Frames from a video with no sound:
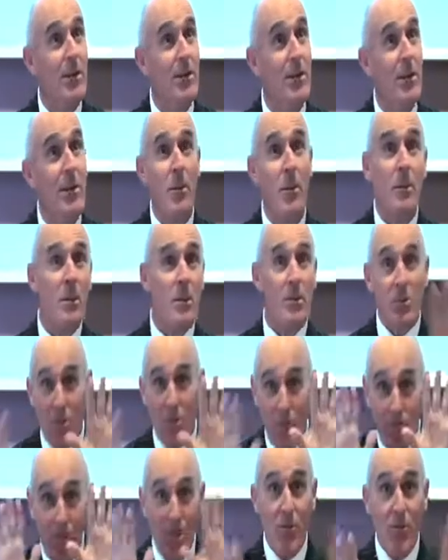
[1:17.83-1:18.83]
So, I mean, it's just
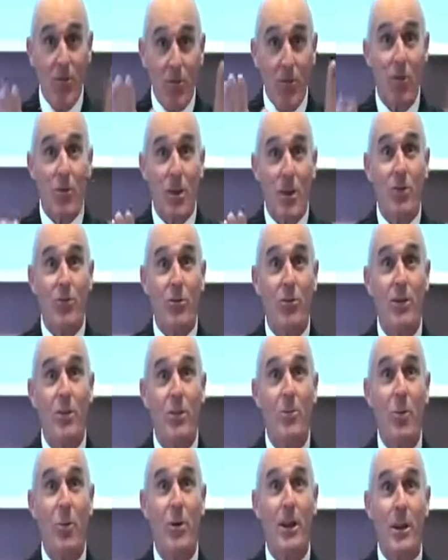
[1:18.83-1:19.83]
a very, very
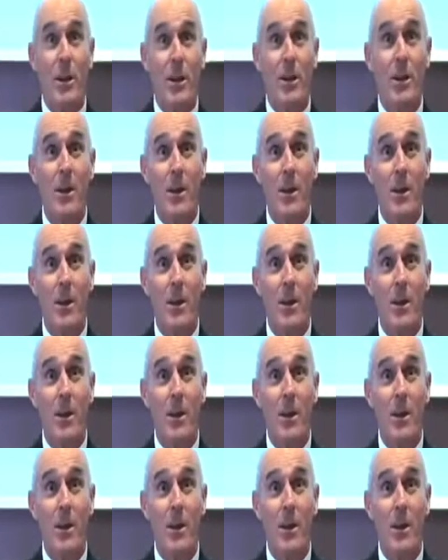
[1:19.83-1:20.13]
interesting point